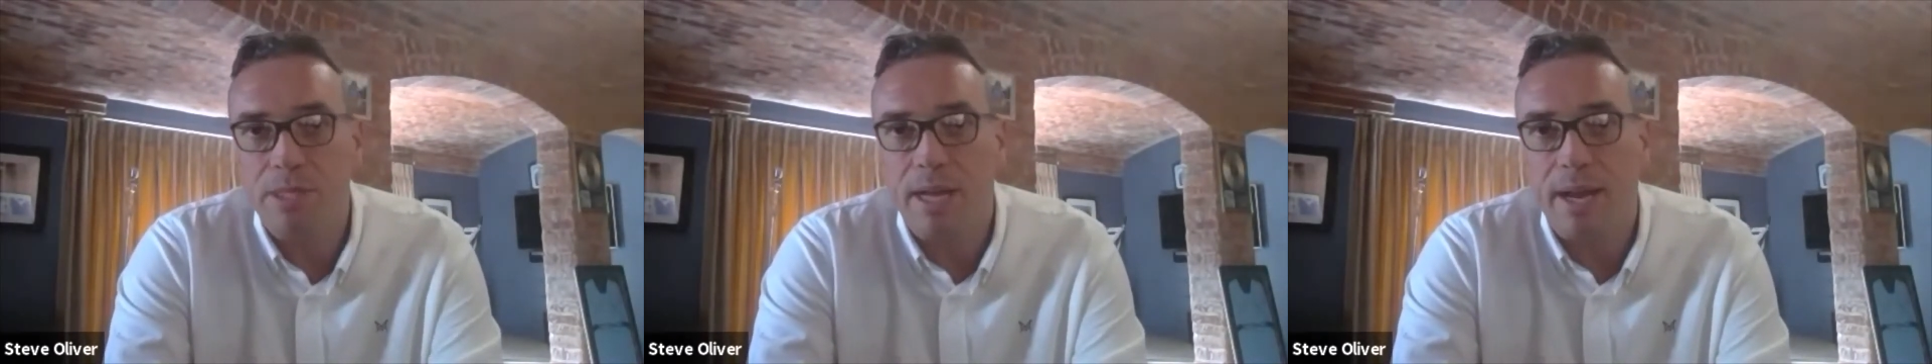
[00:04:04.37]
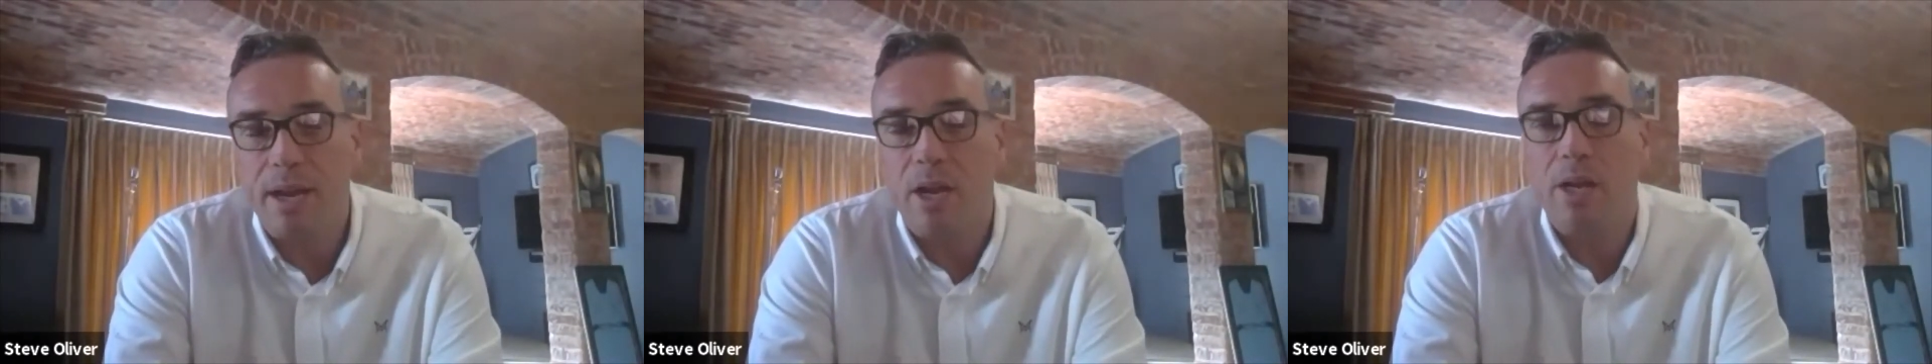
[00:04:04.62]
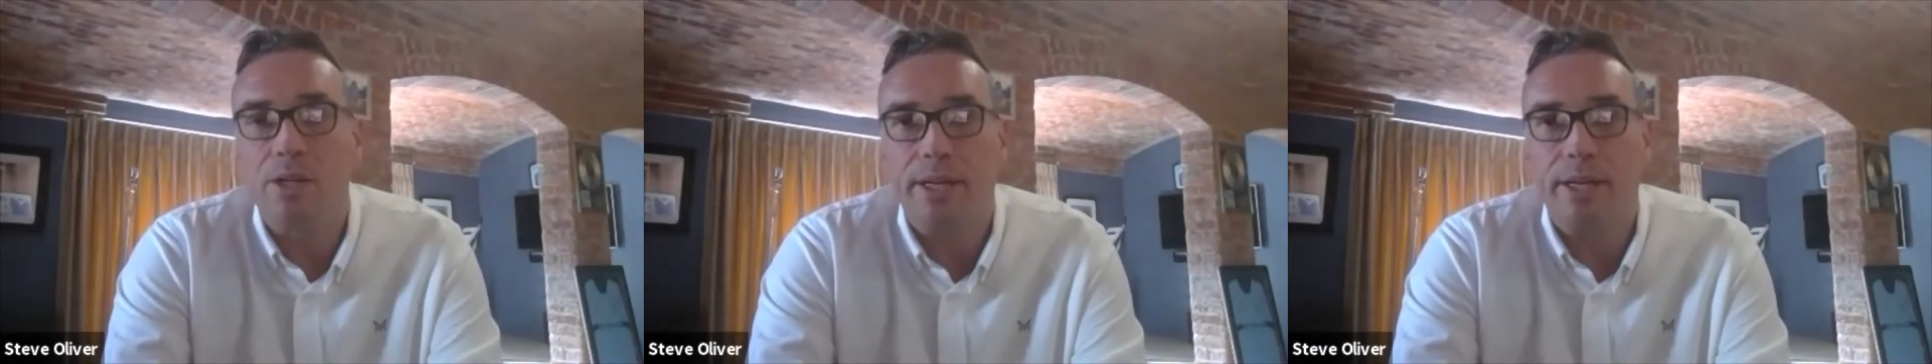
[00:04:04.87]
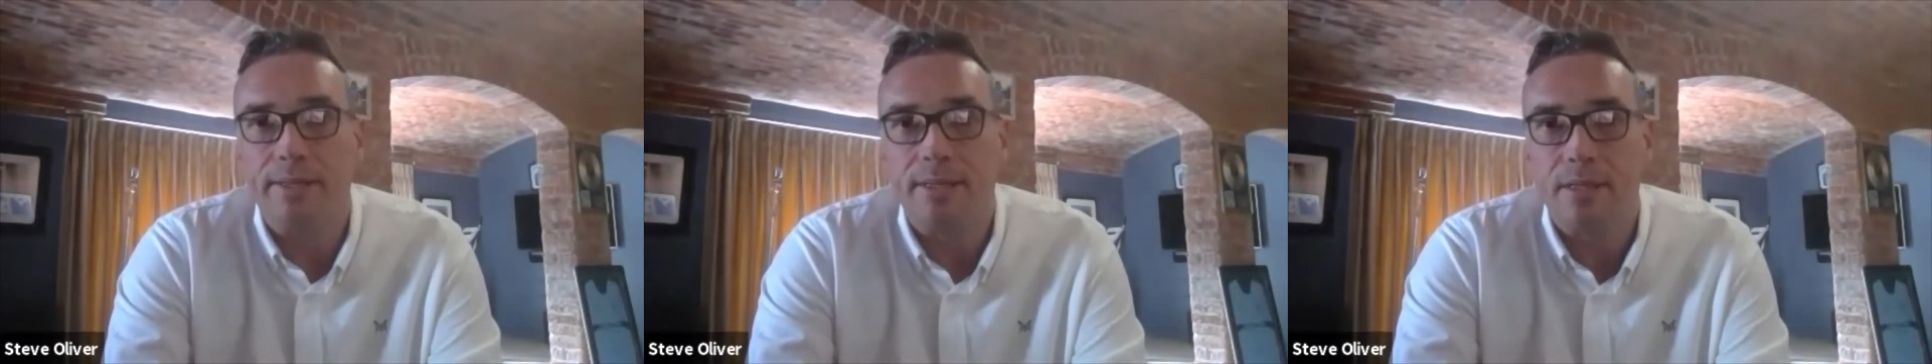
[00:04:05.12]
technology
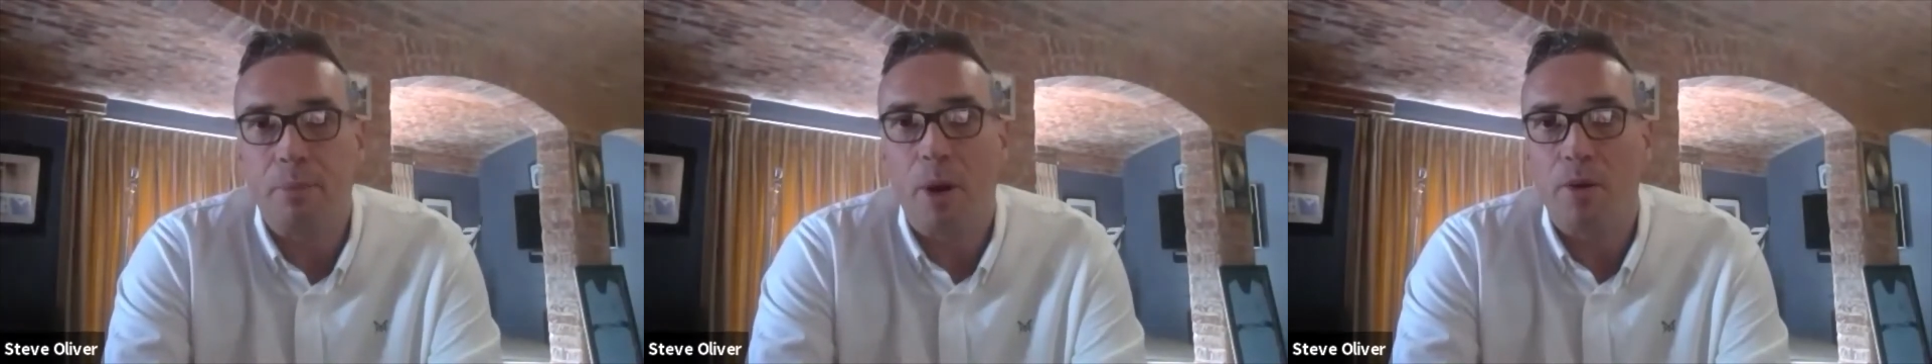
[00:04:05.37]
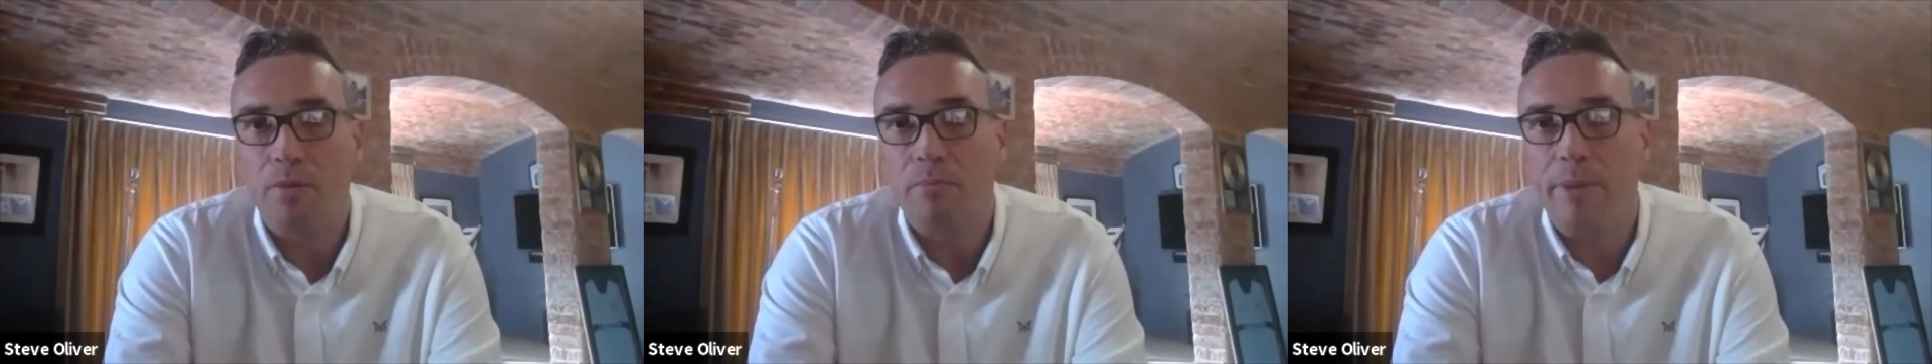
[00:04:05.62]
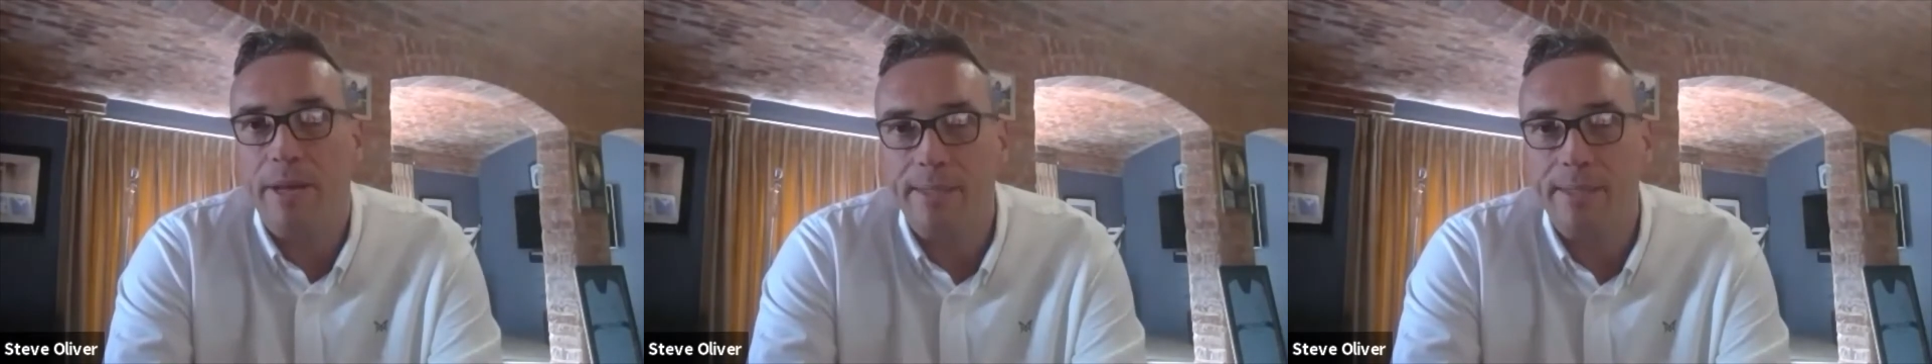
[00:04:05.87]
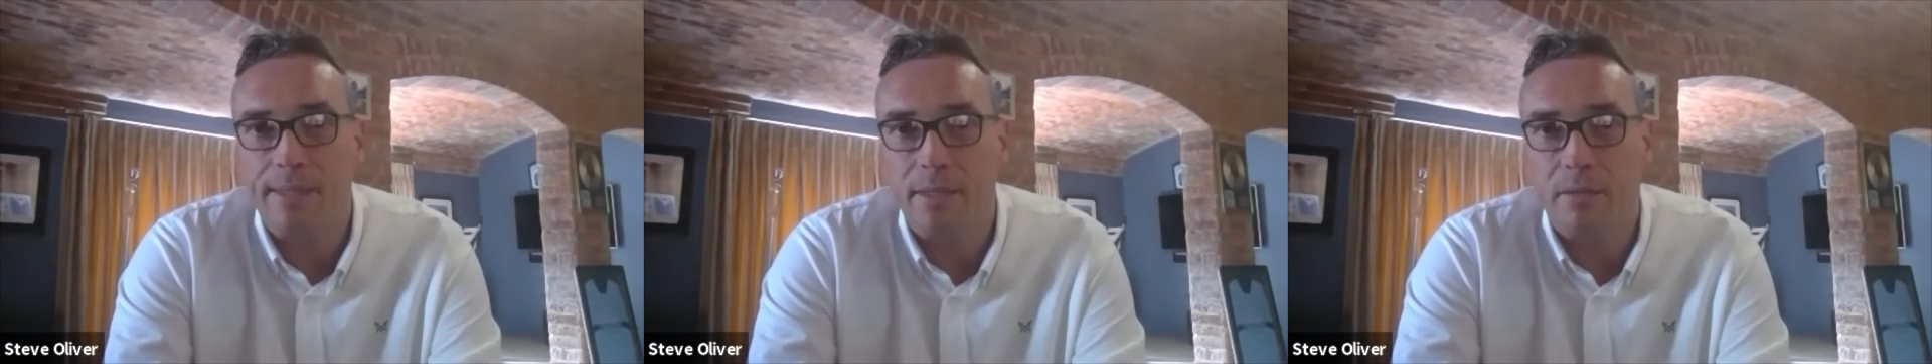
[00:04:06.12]
into the product
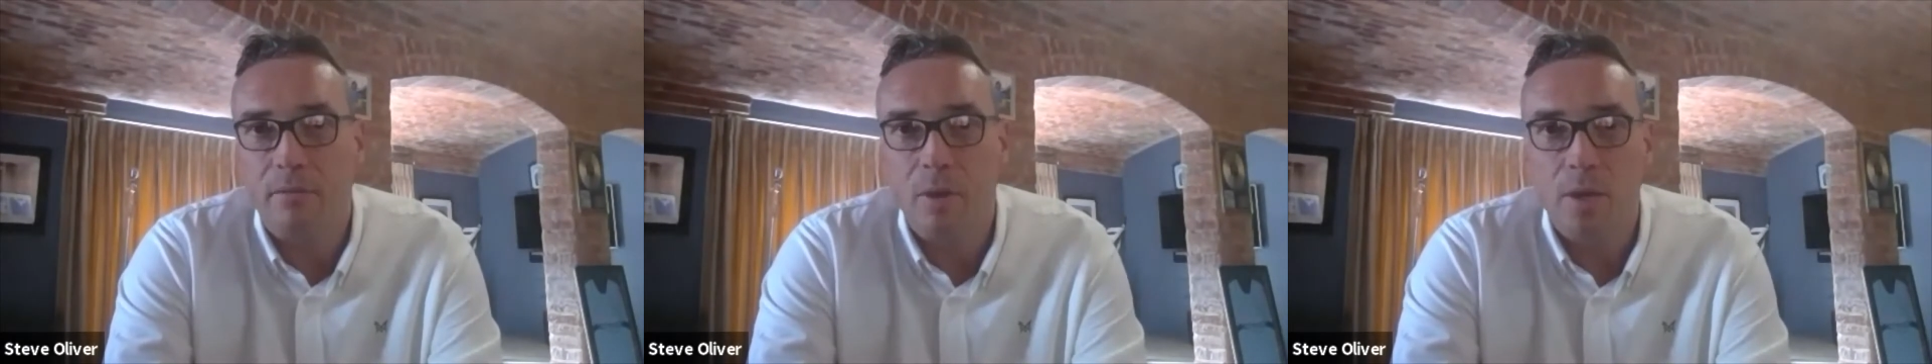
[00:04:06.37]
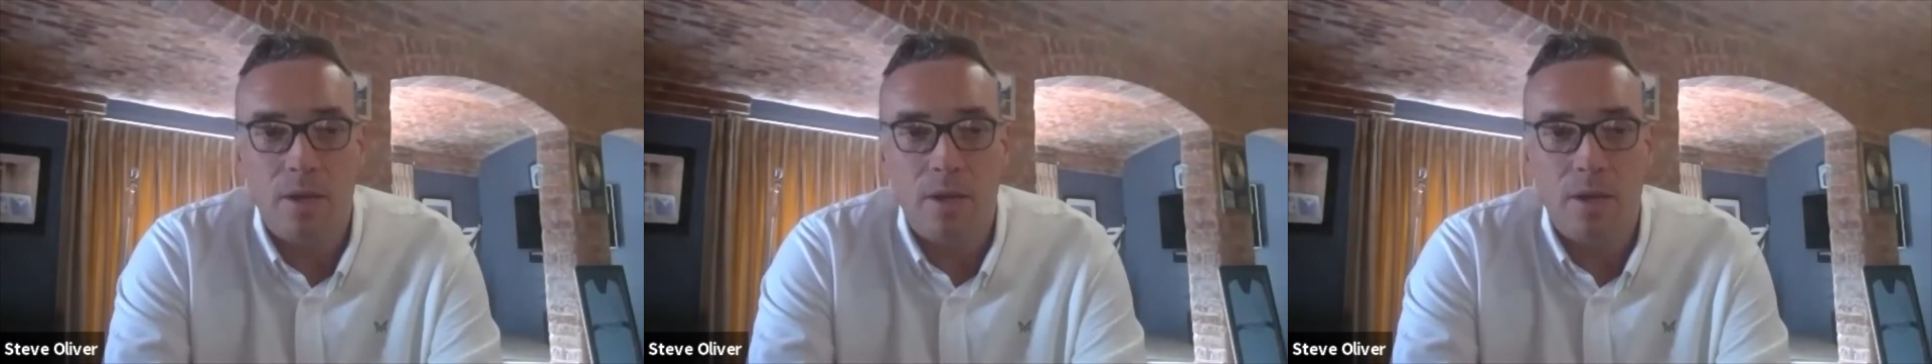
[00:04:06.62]
mix, and